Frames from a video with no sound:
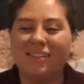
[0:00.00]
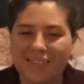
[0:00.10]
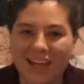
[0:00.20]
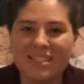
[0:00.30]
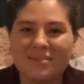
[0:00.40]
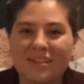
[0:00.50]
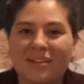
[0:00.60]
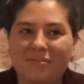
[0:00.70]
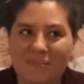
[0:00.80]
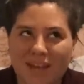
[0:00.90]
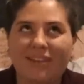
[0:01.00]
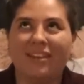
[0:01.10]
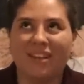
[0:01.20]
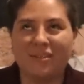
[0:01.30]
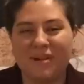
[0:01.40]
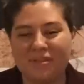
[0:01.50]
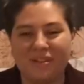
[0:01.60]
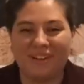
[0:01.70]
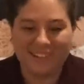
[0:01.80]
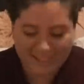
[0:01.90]
That's what I mainly love about
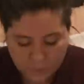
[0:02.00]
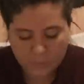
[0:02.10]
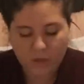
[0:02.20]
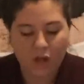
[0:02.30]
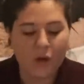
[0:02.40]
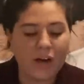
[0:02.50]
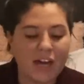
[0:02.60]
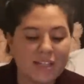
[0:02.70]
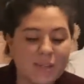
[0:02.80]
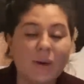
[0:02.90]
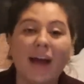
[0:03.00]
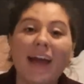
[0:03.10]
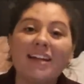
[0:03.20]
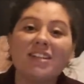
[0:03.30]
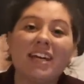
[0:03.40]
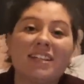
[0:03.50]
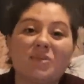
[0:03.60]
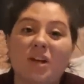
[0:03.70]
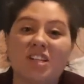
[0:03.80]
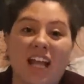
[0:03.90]
fall. Okay, so I actually get
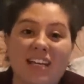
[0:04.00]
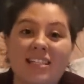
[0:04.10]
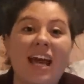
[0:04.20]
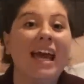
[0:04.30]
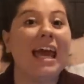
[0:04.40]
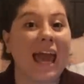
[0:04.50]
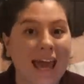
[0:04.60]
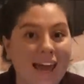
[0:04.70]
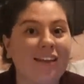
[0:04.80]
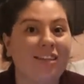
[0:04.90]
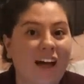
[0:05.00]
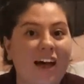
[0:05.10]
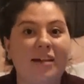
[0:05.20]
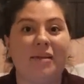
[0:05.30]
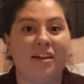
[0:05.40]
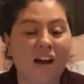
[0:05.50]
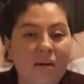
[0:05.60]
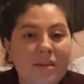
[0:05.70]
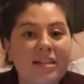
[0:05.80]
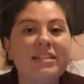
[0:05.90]
this question asked a lot in my
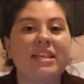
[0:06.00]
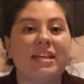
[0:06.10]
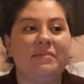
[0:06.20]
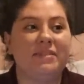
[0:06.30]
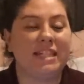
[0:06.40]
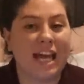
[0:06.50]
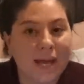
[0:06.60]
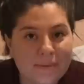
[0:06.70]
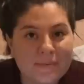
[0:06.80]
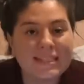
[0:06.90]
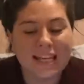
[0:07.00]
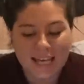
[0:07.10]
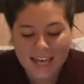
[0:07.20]
comments and DMs.